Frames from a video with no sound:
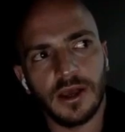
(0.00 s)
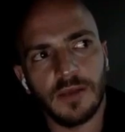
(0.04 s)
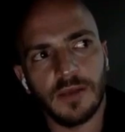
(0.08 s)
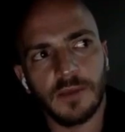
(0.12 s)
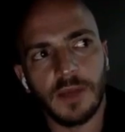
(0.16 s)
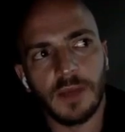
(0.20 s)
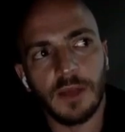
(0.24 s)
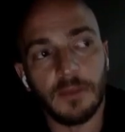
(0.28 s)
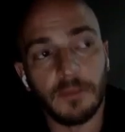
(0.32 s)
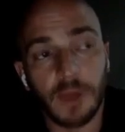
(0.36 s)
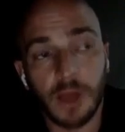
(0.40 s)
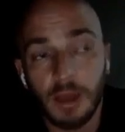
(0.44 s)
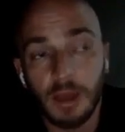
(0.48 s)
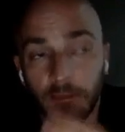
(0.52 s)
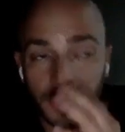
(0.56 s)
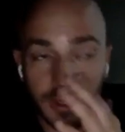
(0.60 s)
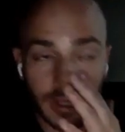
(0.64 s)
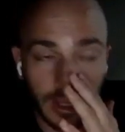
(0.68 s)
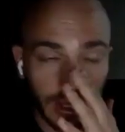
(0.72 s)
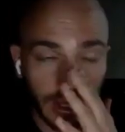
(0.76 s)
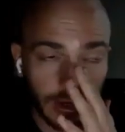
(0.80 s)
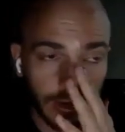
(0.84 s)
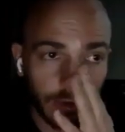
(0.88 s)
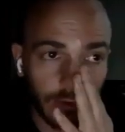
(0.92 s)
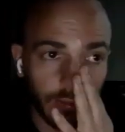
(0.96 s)
My mom and
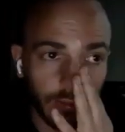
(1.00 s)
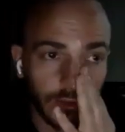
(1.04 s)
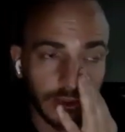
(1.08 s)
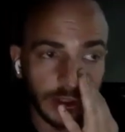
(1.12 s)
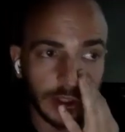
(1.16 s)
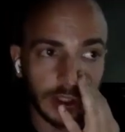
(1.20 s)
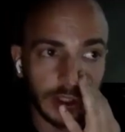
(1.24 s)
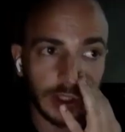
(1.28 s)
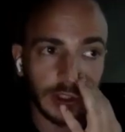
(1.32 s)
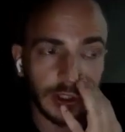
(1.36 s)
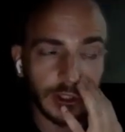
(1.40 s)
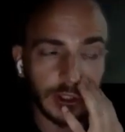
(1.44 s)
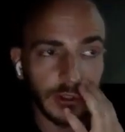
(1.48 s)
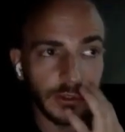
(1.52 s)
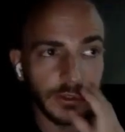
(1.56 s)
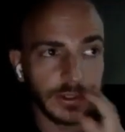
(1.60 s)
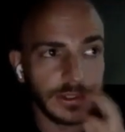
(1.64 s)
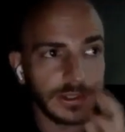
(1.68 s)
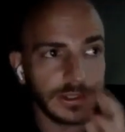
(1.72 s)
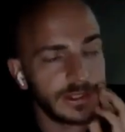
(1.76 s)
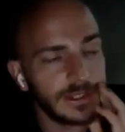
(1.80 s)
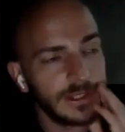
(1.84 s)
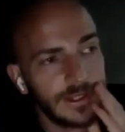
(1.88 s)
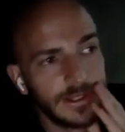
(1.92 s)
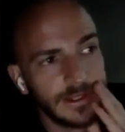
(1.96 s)
I are really
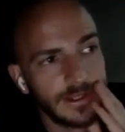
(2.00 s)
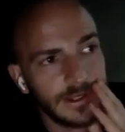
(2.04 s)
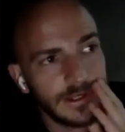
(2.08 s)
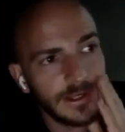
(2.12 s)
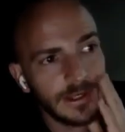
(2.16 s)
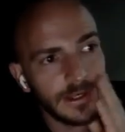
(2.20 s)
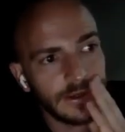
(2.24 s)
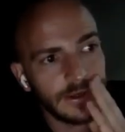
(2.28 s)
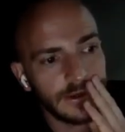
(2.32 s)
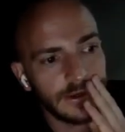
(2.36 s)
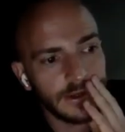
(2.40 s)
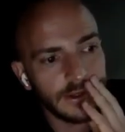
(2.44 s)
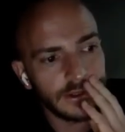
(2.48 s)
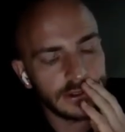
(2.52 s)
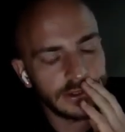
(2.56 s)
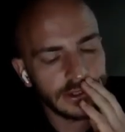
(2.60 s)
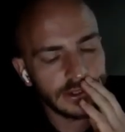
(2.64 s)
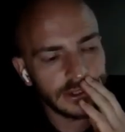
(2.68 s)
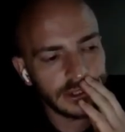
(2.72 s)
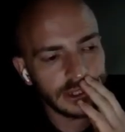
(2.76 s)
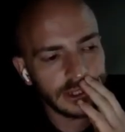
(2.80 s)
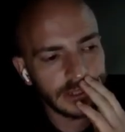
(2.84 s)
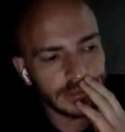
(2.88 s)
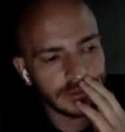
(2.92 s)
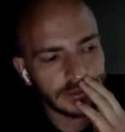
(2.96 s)
close. I called
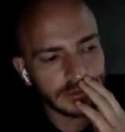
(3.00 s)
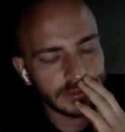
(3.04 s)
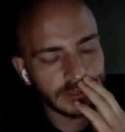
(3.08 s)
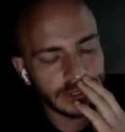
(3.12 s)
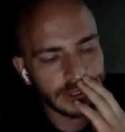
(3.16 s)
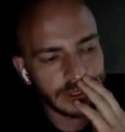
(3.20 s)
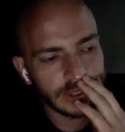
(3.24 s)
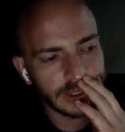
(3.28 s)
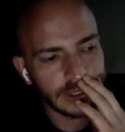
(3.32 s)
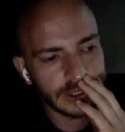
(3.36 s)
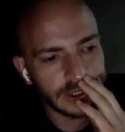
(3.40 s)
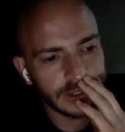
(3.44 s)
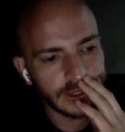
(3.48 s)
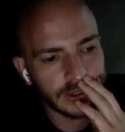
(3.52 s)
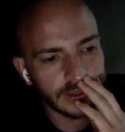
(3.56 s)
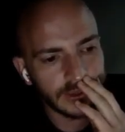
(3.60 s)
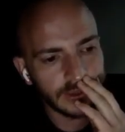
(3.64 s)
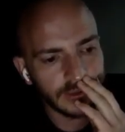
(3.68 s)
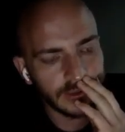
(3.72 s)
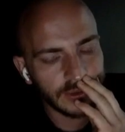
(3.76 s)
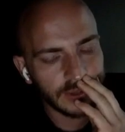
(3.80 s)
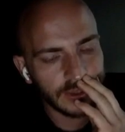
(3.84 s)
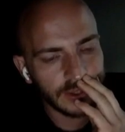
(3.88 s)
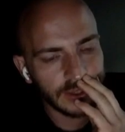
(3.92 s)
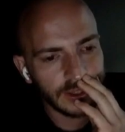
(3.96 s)
her a couple months
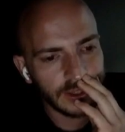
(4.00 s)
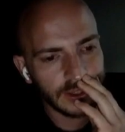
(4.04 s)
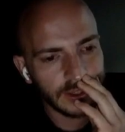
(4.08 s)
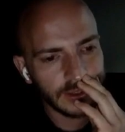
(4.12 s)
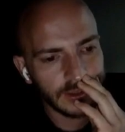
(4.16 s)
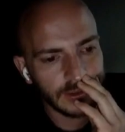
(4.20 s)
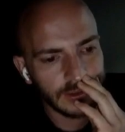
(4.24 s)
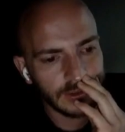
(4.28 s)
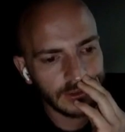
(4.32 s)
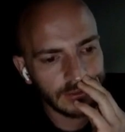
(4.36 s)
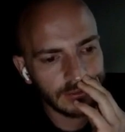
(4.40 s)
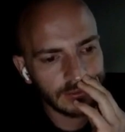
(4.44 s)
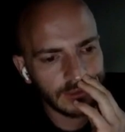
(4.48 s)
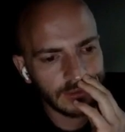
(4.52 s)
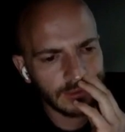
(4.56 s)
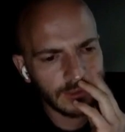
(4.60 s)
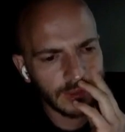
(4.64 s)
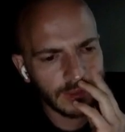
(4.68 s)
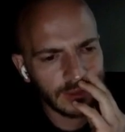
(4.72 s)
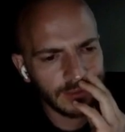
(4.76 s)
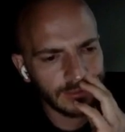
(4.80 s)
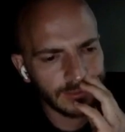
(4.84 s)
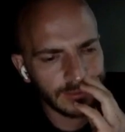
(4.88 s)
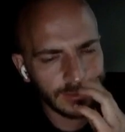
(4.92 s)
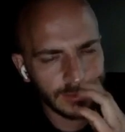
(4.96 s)
ago, and my
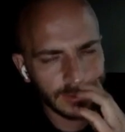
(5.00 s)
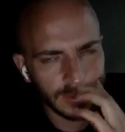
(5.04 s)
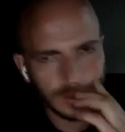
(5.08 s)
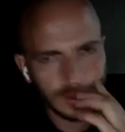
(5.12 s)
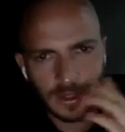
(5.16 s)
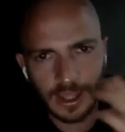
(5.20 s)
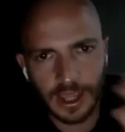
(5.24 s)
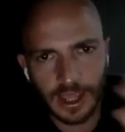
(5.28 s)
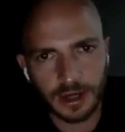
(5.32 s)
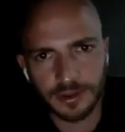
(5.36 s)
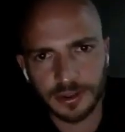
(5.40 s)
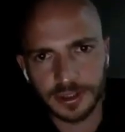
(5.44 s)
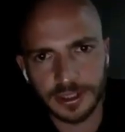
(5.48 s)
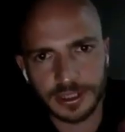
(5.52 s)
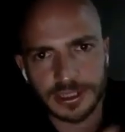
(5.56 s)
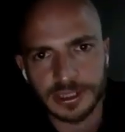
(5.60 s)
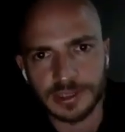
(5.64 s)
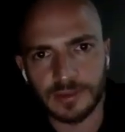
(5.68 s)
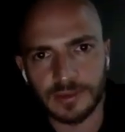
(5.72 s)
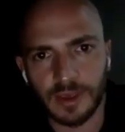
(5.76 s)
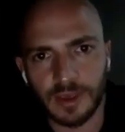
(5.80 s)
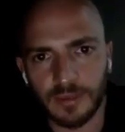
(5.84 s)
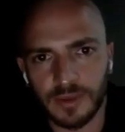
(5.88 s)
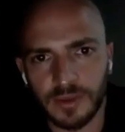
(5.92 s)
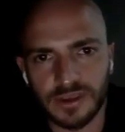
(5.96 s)
mom, not only is
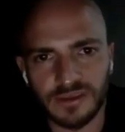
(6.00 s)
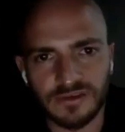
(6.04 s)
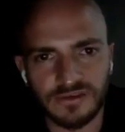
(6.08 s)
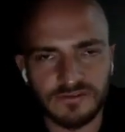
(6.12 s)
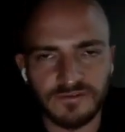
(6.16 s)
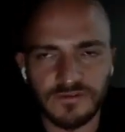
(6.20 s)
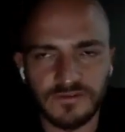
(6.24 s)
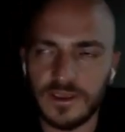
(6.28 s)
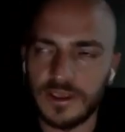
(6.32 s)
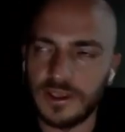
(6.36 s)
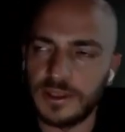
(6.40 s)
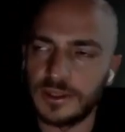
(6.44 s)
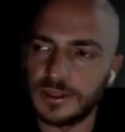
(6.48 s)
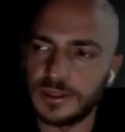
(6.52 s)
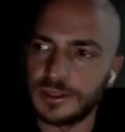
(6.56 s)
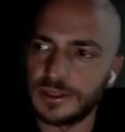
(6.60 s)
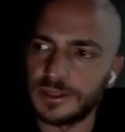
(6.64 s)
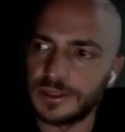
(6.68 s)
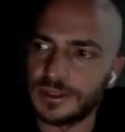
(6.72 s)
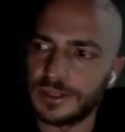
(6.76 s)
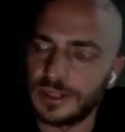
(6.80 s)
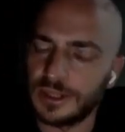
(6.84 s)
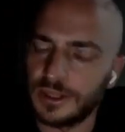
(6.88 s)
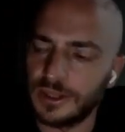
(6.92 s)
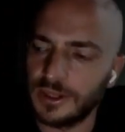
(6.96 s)
she my biggest fan,
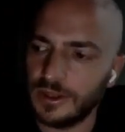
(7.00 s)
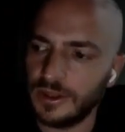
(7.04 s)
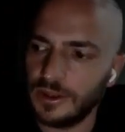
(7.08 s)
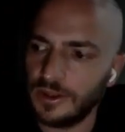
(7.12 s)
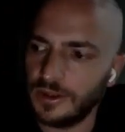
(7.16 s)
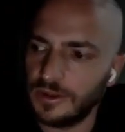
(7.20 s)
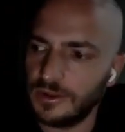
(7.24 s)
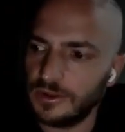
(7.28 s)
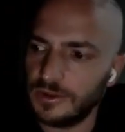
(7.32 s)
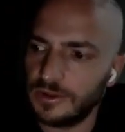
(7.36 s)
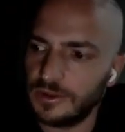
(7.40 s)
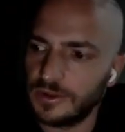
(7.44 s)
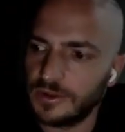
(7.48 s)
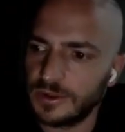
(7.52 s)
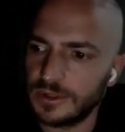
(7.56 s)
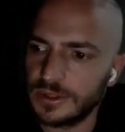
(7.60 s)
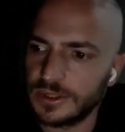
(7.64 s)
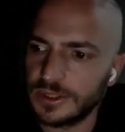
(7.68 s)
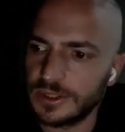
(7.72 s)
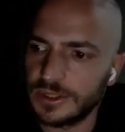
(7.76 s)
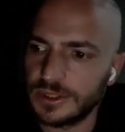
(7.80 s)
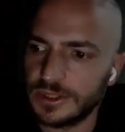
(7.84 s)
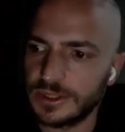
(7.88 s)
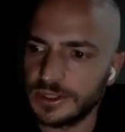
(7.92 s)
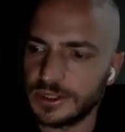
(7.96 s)
she's
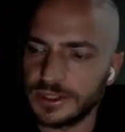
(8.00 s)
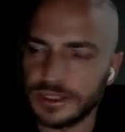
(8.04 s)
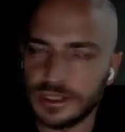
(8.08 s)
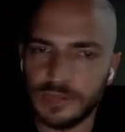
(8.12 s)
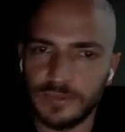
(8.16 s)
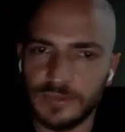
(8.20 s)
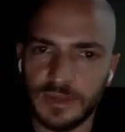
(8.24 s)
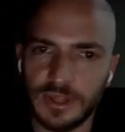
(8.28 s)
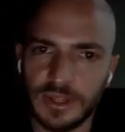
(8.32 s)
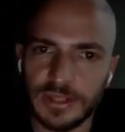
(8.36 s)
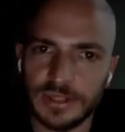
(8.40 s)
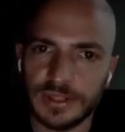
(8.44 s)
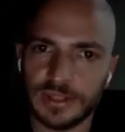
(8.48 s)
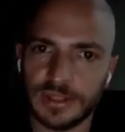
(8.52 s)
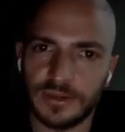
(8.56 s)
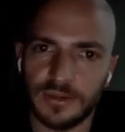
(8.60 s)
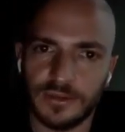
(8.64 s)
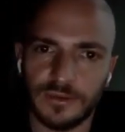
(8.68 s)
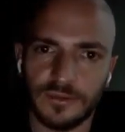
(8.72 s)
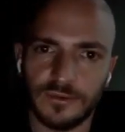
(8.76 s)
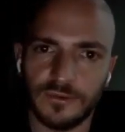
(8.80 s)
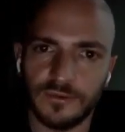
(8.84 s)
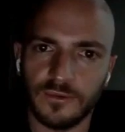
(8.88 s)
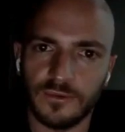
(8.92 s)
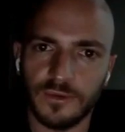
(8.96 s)
just an
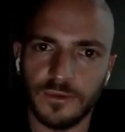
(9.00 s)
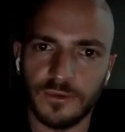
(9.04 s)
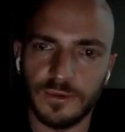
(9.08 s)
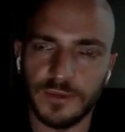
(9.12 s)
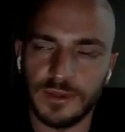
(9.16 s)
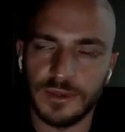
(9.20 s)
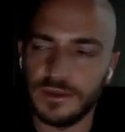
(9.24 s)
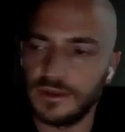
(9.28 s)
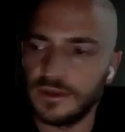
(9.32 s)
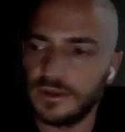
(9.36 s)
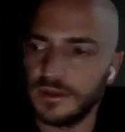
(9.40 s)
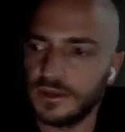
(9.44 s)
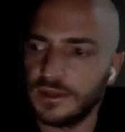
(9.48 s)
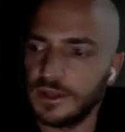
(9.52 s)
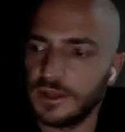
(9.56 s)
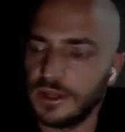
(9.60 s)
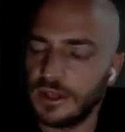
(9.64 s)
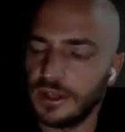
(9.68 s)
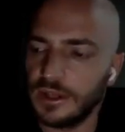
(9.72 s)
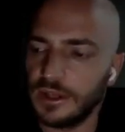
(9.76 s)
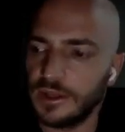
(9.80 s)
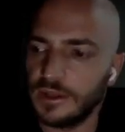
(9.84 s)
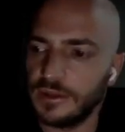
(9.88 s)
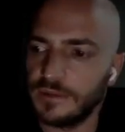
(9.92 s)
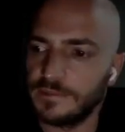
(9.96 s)
amazing woman.
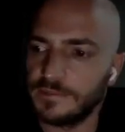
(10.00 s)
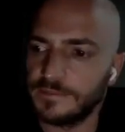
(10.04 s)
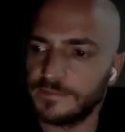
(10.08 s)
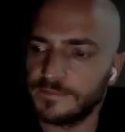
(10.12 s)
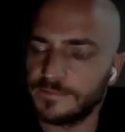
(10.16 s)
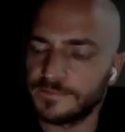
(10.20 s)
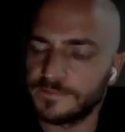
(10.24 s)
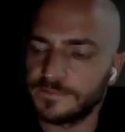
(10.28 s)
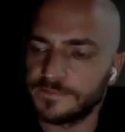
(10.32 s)
And